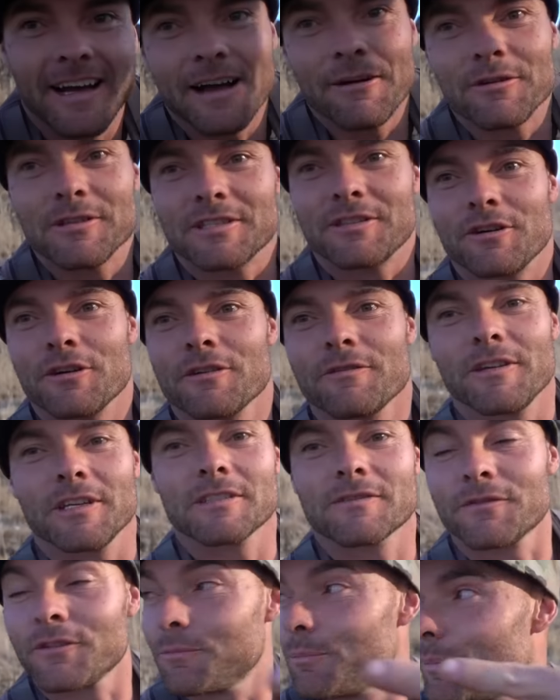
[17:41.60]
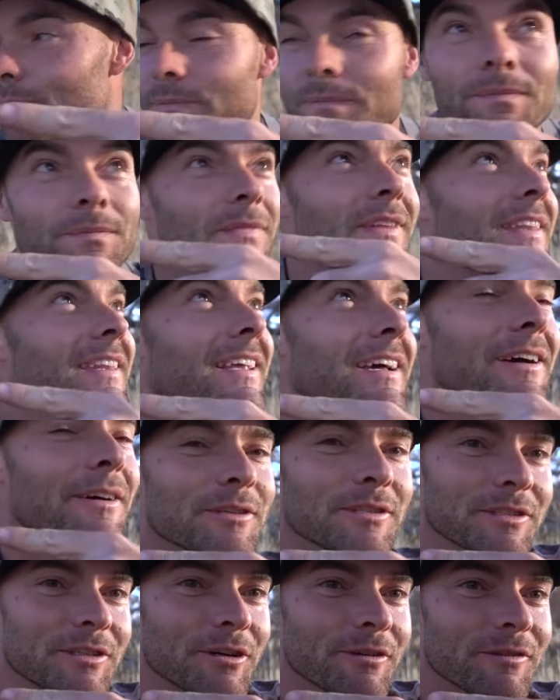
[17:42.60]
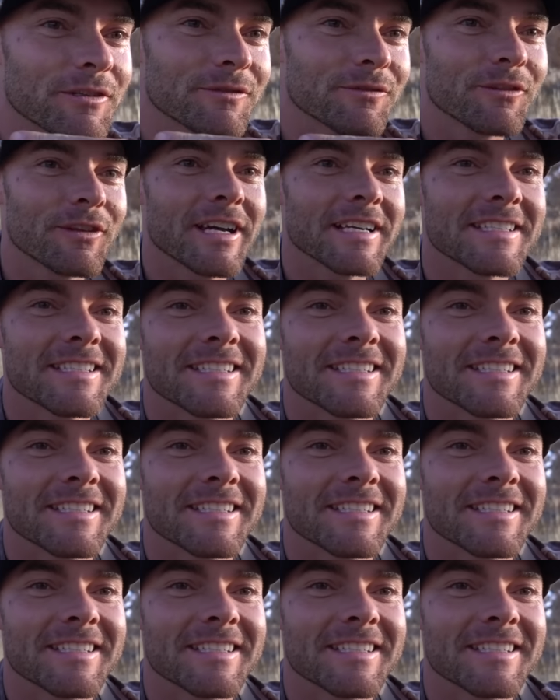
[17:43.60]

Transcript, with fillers: I was nervous for. Oh my god! I was nervous for that